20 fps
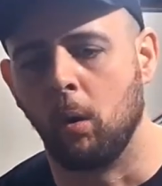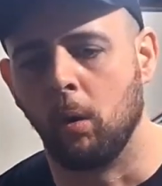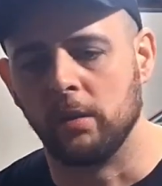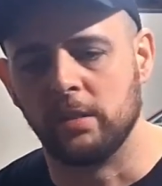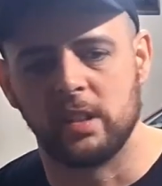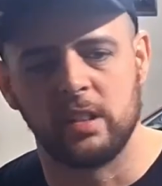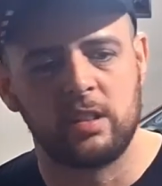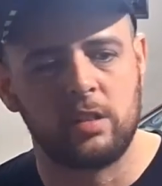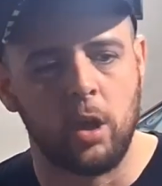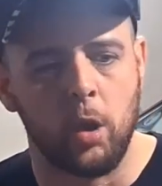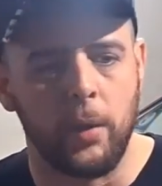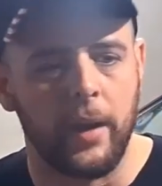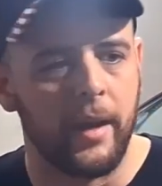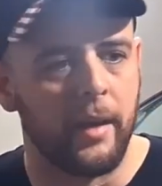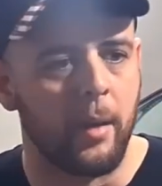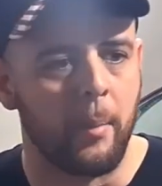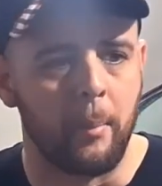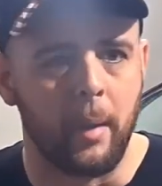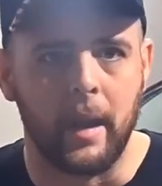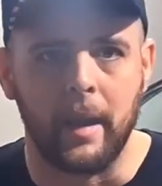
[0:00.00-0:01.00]
or just go
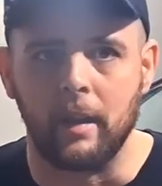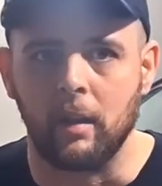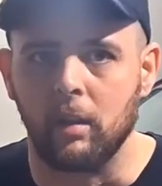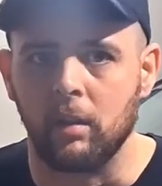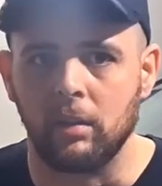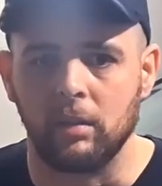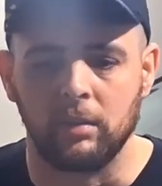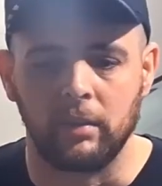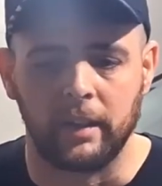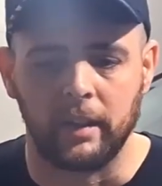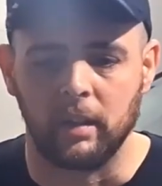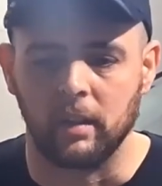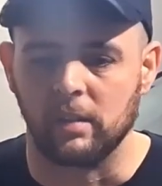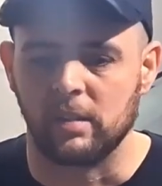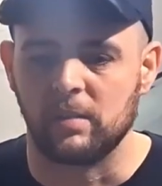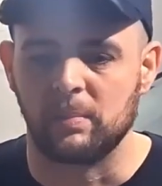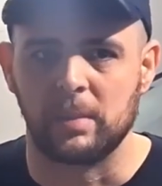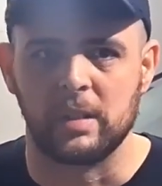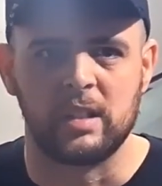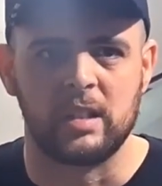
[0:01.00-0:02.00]
out and buy like
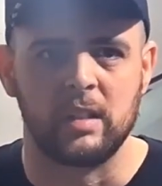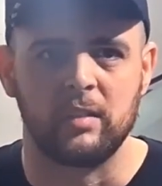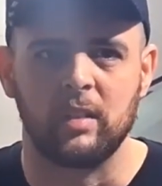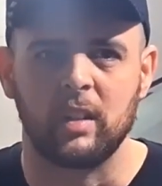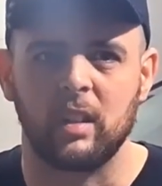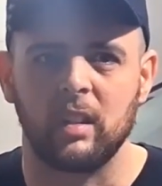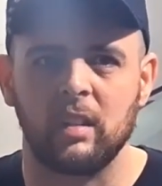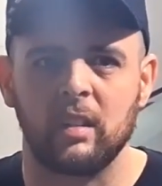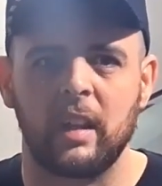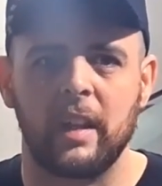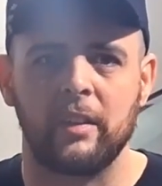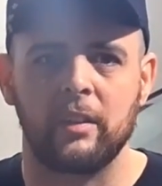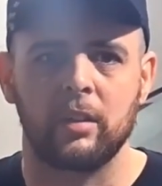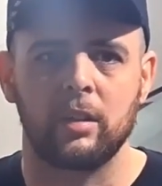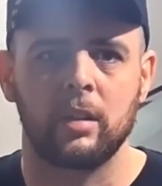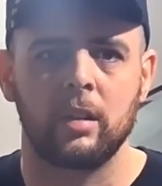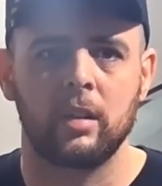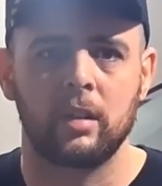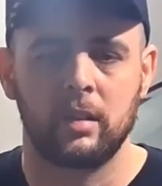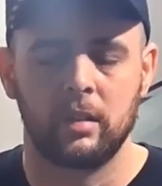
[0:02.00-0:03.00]
a specific
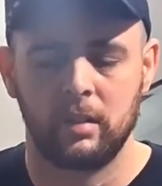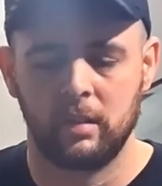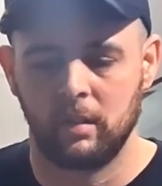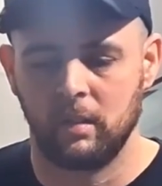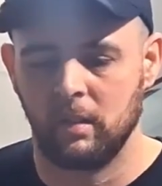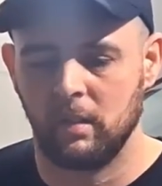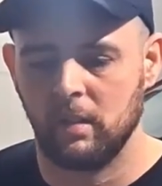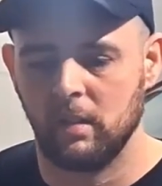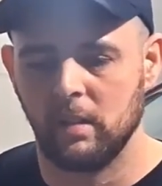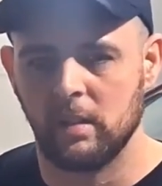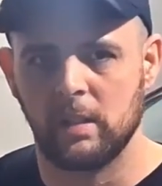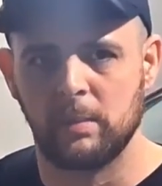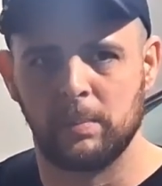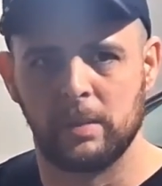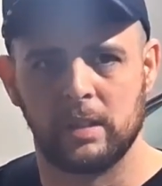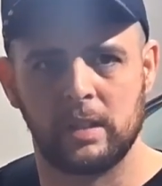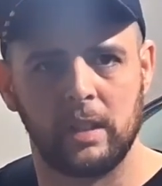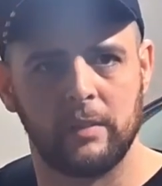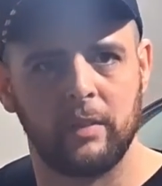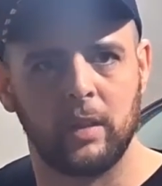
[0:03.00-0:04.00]
leather
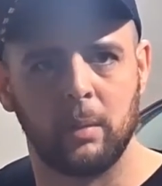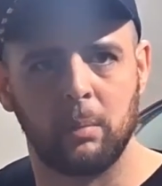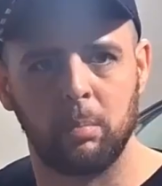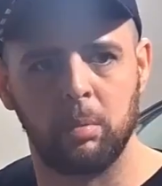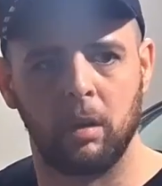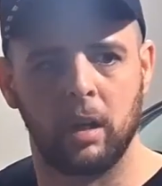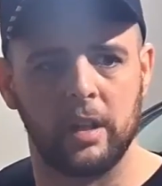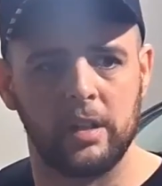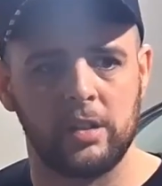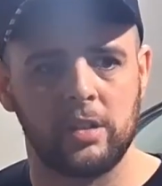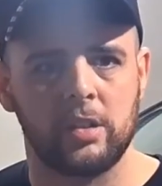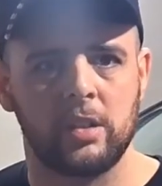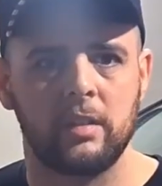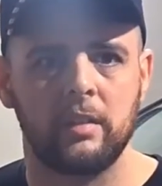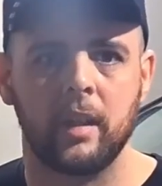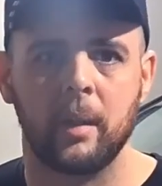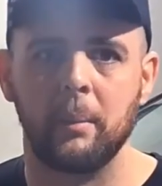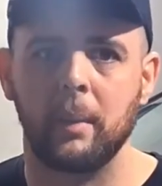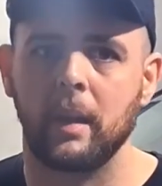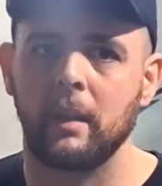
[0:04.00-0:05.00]
specific
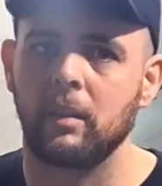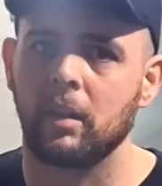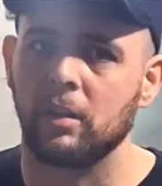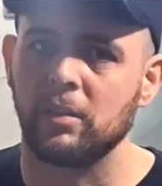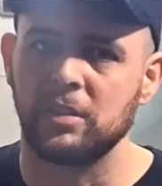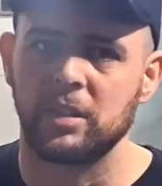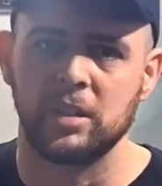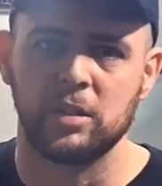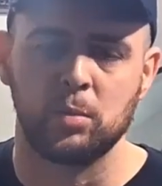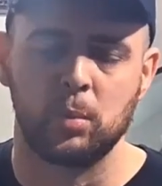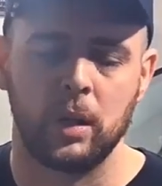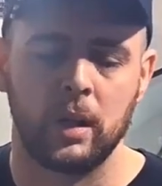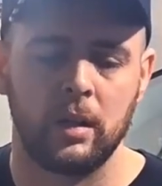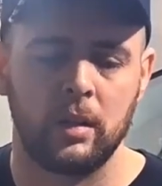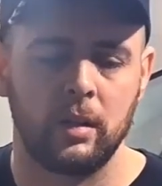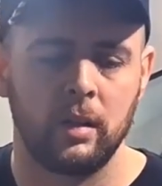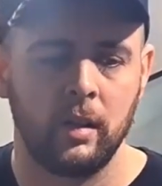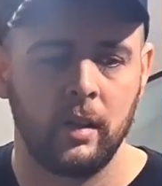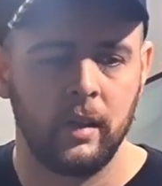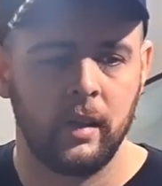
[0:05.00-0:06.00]
brush. They make those as
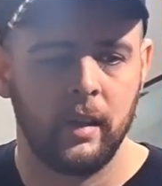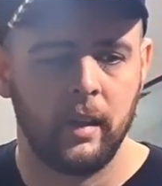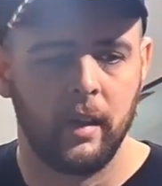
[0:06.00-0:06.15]
well.